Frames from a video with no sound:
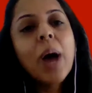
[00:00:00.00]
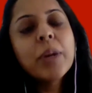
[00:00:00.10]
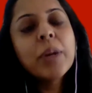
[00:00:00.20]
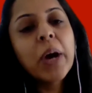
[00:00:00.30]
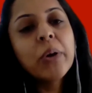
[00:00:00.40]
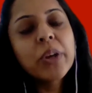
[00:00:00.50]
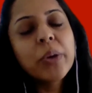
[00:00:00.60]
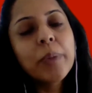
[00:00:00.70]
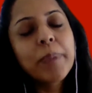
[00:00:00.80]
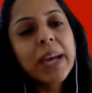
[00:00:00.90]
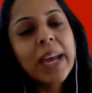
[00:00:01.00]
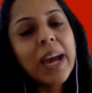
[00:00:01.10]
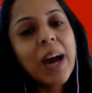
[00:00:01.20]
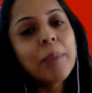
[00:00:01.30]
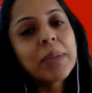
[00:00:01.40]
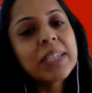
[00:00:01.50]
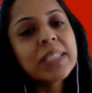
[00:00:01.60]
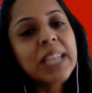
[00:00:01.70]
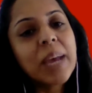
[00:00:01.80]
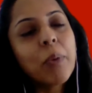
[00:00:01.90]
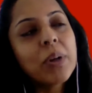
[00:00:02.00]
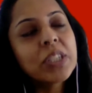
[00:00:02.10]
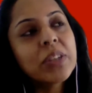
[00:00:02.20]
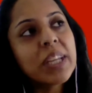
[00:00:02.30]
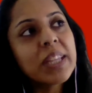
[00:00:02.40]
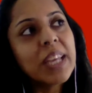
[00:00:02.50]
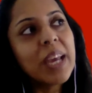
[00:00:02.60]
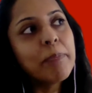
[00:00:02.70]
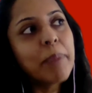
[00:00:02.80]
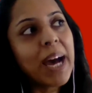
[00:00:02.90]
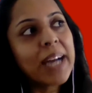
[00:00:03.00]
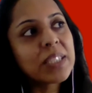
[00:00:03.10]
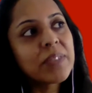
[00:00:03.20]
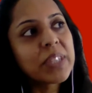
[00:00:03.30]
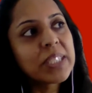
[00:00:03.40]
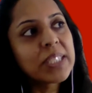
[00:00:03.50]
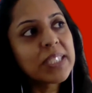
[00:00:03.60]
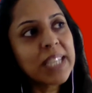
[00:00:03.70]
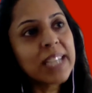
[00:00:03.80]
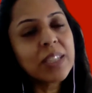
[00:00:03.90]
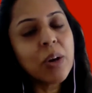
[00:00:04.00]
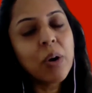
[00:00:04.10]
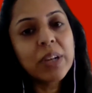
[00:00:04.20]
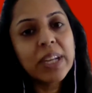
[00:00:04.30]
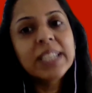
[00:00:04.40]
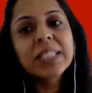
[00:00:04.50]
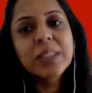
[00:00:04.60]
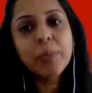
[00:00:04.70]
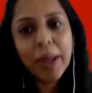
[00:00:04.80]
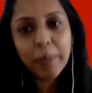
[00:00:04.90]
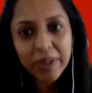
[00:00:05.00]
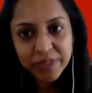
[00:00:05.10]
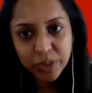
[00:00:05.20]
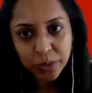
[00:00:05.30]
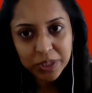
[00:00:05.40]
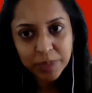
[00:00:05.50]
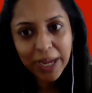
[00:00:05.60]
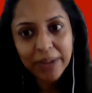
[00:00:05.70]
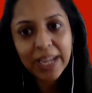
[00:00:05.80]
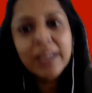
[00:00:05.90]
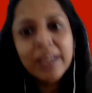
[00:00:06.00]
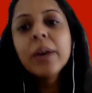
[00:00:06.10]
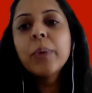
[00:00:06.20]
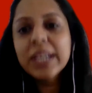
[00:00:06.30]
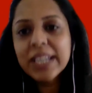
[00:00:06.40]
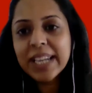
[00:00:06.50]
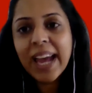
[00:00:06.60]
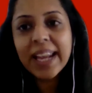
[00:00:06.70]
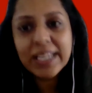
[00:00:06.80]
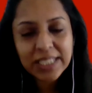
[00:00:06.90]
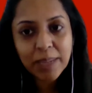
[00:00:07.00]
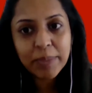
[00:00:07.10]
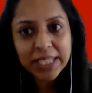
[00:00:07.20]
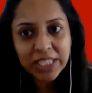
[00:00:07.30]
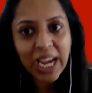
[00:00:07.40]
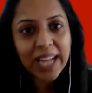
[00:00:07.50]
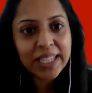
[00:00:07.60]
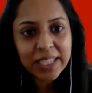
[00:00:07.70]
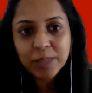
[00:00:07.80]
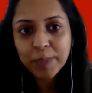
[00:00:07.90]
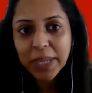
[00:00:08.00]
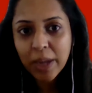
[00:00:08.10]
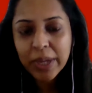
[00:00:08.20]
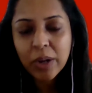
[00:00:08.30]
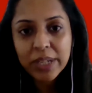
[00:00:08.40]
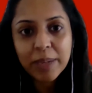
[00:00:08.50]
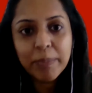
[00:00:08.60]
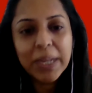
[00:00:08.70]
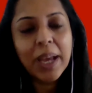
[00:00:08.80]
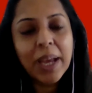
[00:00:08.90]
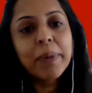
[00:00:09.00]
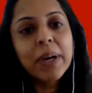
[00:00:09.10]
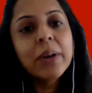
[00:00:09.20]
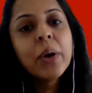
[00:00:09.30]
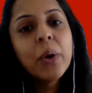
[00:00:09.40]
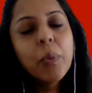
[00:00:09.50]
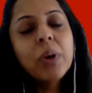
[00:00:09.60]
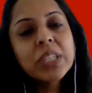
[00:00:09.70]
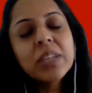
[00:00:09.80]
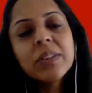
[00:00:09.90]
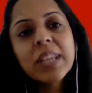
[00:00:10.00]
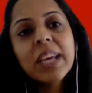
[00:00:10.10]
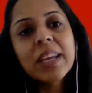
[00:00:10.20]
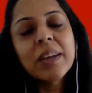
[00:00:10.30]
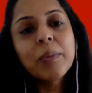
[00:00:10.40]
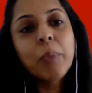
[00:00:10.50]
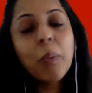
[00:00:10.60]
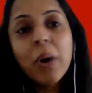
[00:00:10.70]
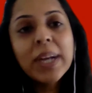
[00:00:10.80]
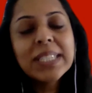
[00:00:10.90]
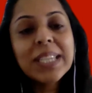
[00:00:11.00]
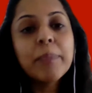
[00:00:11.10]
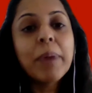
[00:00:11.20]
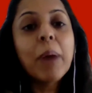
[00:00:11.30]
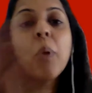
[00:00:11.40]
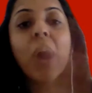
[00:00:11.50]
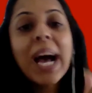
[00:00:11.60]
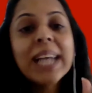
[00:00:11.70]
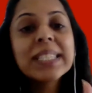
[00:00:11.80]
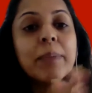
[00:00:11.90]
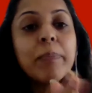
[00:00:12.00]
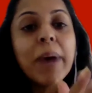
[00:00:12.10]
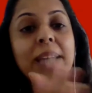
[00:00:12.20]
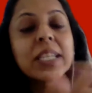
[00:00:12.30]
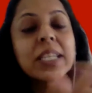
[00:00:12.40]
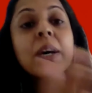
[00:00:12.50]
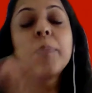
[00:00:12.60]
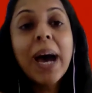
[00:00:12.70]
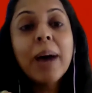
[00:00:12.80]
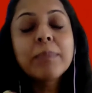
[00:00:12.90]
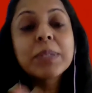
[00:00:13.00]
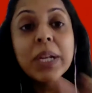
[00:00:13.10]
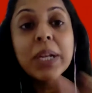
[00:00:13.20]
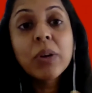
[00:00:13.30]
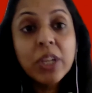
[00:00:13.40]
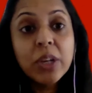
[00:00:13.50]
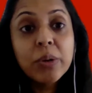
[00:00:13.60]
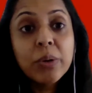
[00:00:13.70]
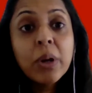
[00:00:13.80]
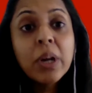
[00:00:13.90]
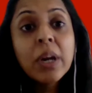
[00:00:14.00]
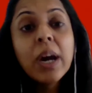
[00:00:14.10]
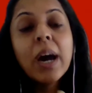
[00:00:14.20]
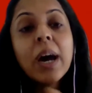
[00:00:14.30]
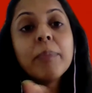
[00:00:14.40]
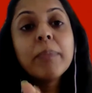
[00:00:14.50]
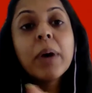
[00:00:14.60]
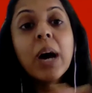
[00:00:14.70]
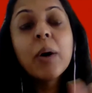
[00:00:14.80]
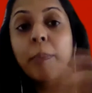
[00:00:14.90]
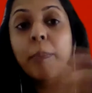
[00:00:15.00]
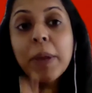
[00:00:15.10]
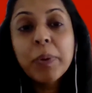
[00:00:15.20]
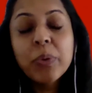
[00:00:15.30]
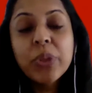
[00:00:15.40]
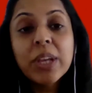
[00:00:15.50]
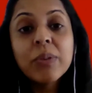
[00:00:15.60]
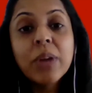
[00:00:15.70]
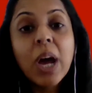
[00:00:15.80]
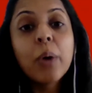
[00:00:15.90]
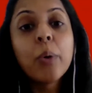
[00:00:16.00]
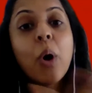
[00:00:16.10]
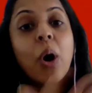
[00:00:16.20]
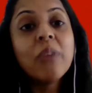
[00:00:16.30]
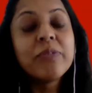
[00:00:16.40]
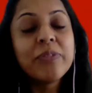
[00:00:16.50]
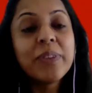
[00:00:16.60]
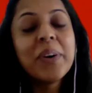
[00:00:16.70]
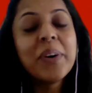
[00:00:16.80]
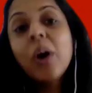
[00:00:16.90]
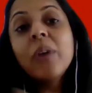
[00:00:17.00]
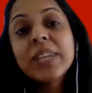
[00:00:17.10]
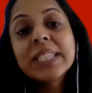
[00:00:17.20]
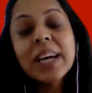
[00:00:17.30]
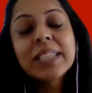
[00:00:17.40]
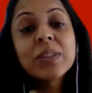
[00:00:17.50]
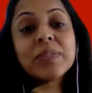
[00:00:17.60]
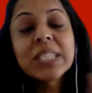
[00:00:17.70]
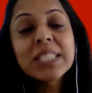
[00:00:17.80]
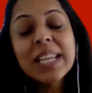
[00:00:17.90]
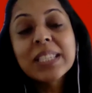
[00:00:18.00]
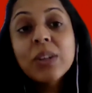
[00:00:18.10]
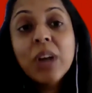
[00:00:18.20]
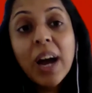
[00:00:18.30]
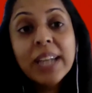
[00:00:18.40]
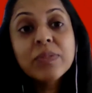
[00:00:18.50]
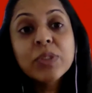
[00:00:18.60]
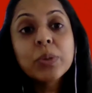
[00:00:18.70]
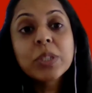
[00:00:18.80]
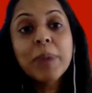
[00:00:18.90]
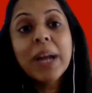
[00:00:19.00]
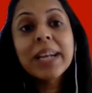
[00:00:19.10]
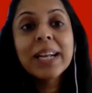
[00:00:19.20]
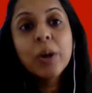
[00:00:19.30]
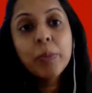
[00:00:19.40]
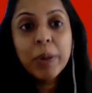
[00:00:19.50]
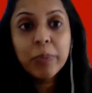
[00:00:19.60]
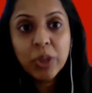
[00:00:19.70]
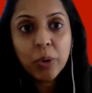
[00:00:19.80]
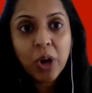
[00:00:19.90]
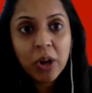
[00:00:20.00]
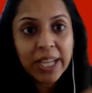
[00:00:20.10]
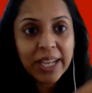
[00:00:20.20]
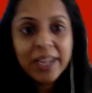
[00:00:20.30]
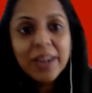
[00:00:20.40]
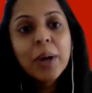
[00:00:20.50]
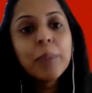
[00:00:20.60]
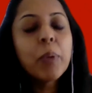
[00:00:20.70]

to poke you a bit here, Aman, and say, what do you think the impact of the Success Con is, the way we've talked about it? We're going to get into some of the chat that's been going on in a minute, but what do you think? What is the impact? What has the impact perhaps been on you, on people that you know of this idea of success? You kind of talked about it a little bit with your colleague, but what